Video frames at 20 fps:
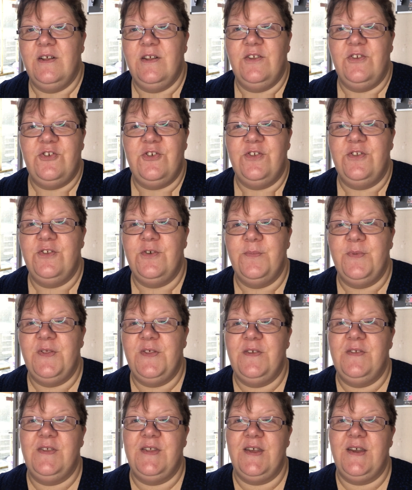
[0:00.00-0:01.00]
just some of
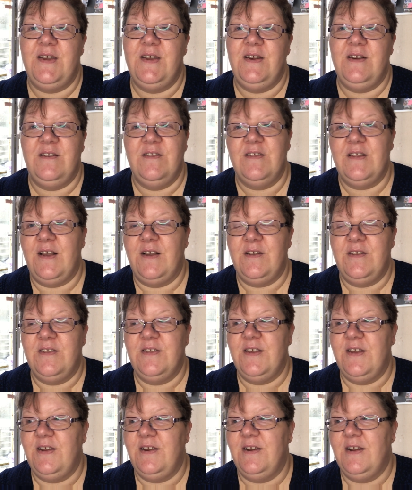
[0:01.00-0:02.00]
the scenes,
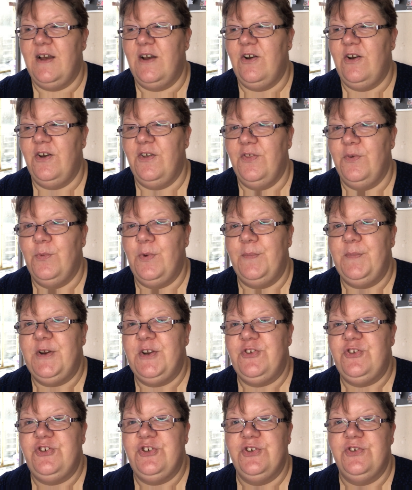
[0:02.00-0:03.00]
seeing all the women
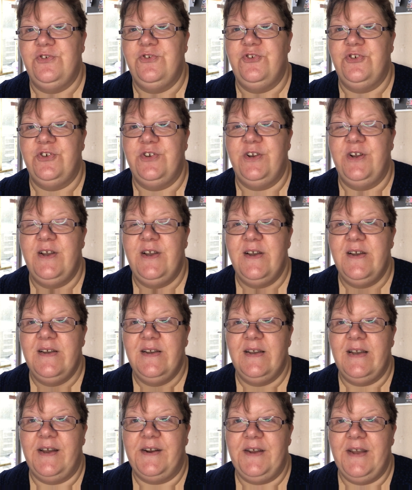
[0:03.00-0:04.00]
and children
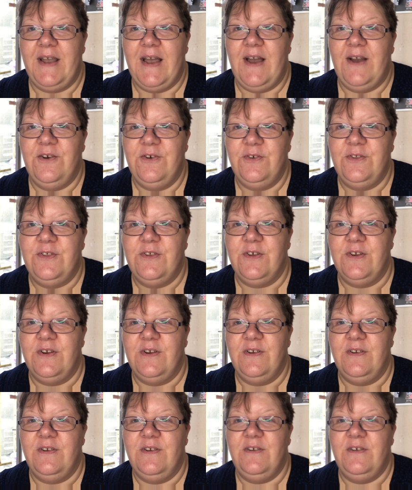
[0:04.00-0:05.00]
getting out
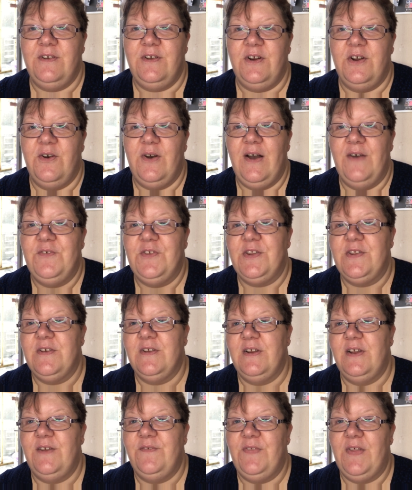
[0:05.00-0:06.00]
and having to
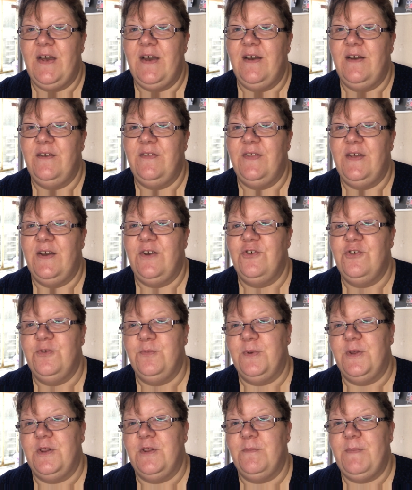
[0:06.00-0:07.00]
leave their
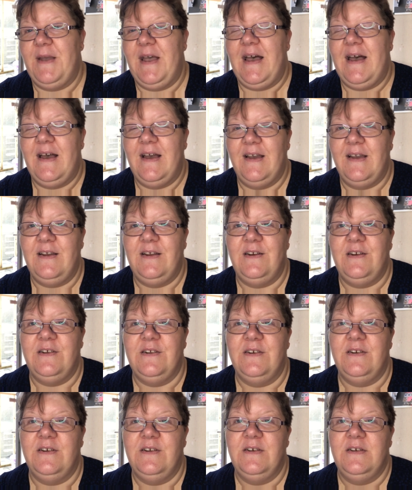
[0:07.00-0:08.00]
husbands behind, and